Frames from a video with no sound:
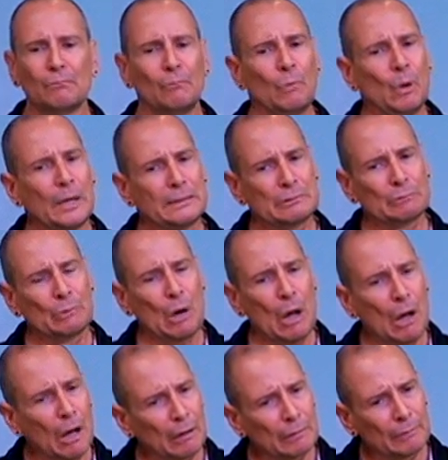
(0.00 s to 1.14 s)
what's
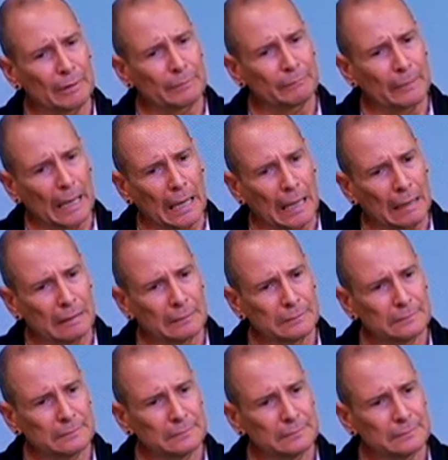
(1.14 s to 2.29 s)
wrong with me?
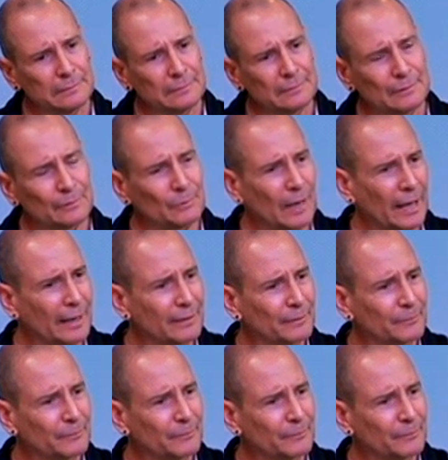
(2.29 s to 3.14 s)
Right?